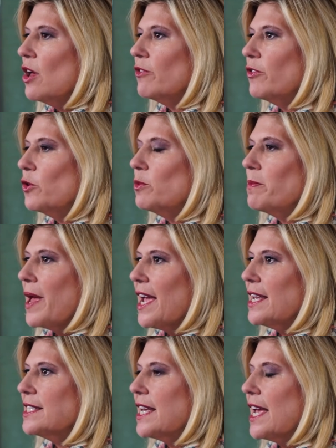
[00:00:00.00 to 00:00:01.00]
Food
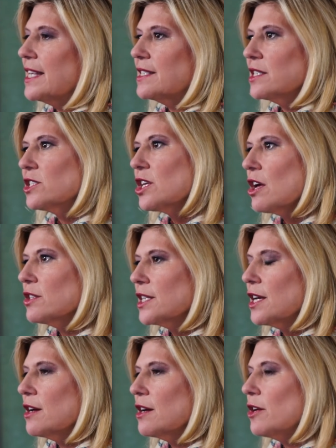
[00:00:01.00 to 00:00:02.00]
may taste
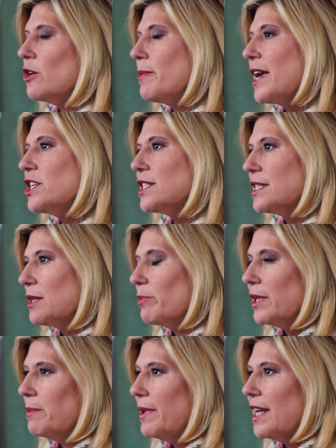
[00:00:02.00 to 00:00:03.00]
saltier. It may just
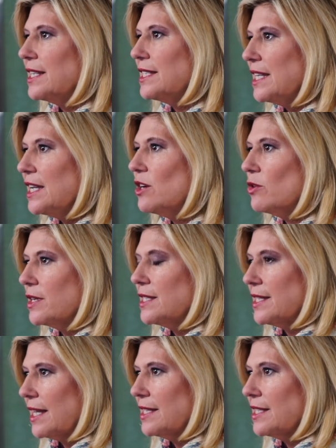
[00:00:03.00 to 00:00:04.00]
simply be a
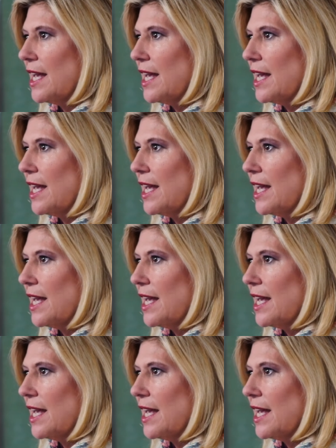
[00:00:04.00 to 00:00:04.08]
decrease in